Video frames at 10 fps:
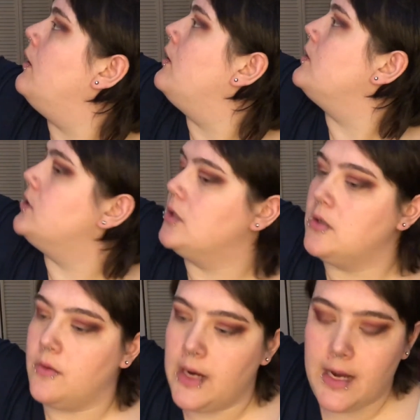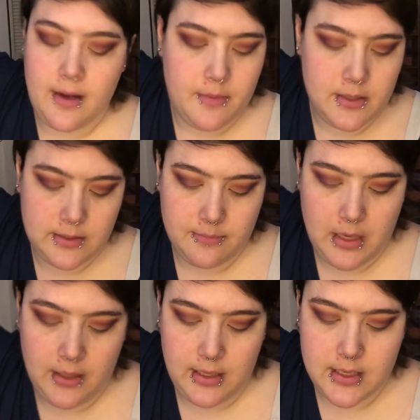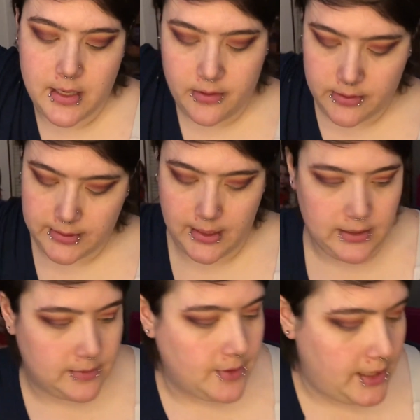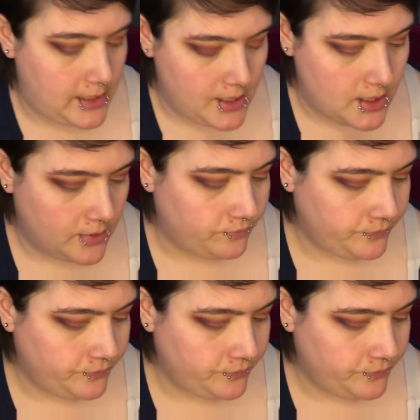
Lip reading: just gonna grab some LA Color setting spray here.